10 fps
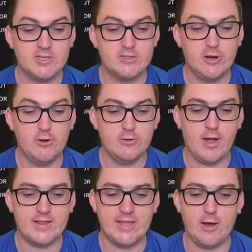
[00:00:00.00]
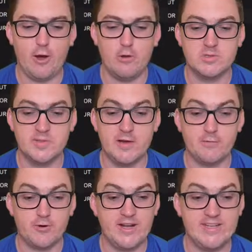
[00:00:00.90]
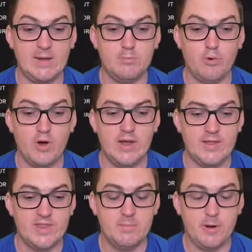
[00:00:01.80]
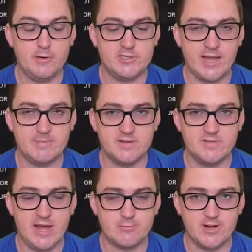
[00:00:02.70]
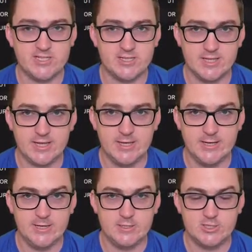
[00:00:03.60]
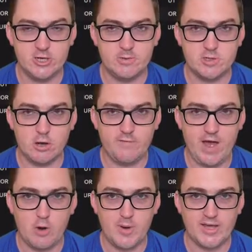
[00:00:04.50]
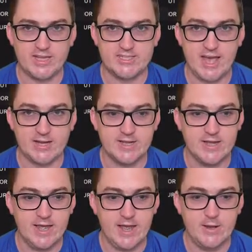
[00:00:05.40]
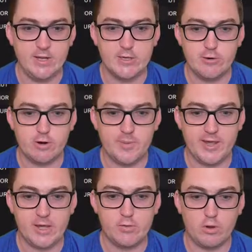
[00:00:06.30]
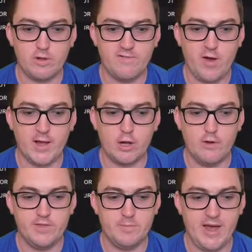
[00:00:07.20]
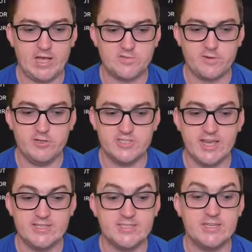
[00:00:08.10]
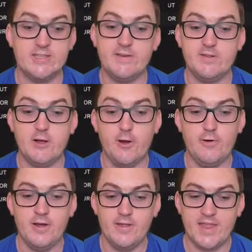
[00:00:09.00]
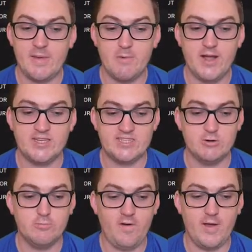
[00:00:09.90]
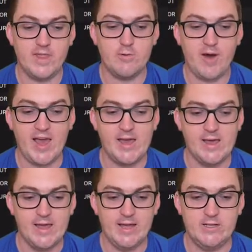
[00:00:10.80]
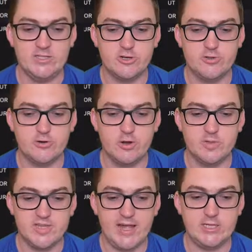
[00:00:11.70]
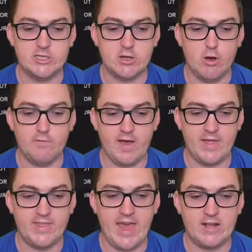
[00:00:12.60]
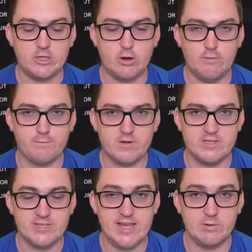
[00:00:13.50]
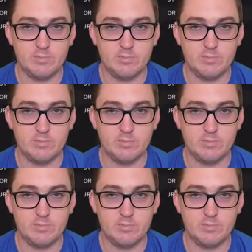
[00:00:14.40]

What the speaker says: So don't like their hopes, but they've already done more than most teams have done recently in terms of helping us out in European qualifying over the past few seasons. You never know, they might still find their way into the group stages of that Conference League.